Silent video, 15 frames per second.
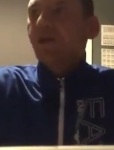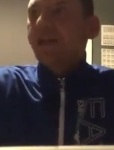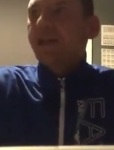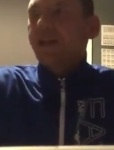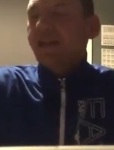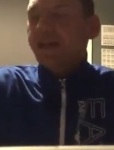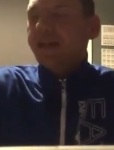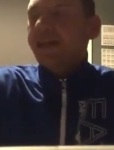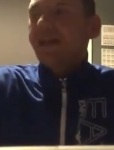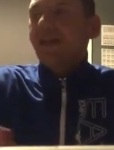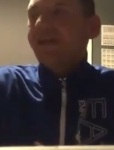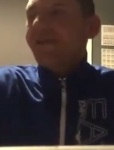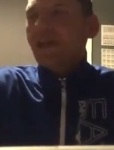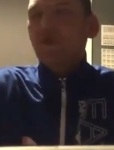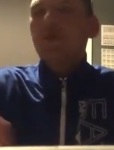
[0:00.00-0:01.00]
when
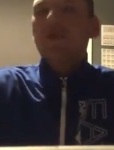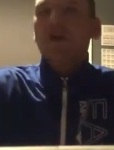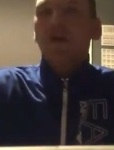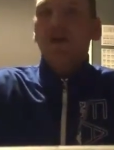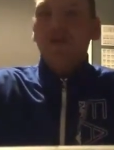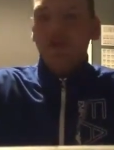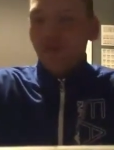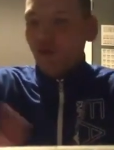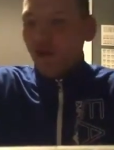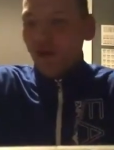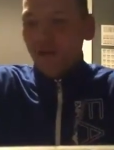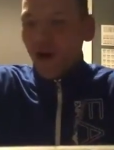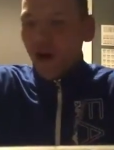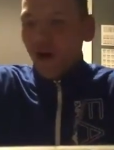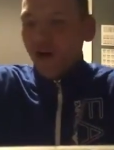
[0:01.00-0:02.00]
this was all for
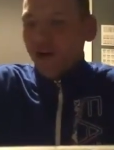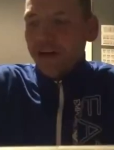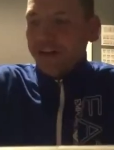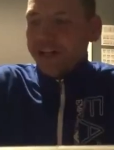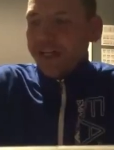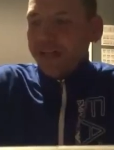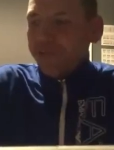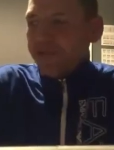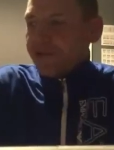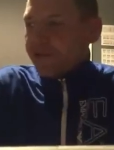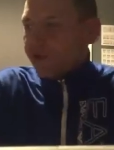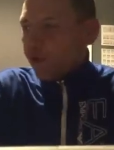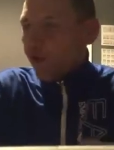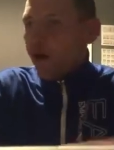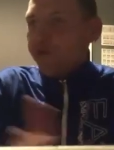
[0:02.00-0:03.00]
the Hunger Games,
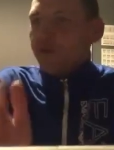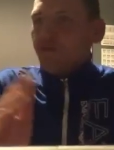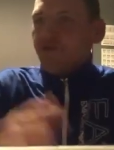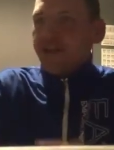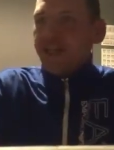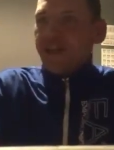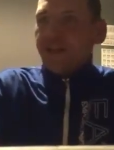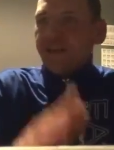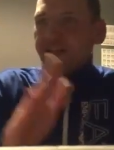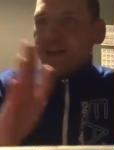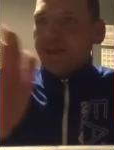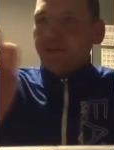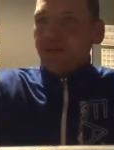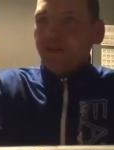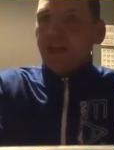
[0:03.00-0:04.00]
no other reason to
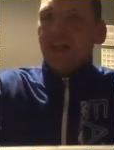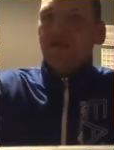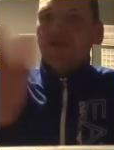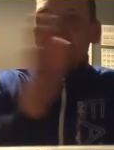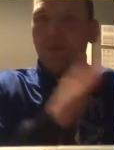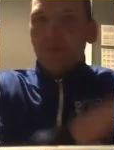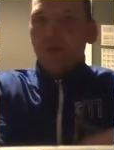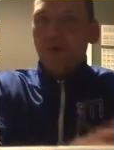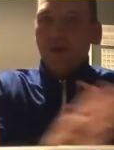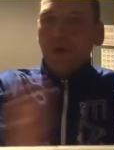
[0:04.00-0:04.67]
keep the rich and the poor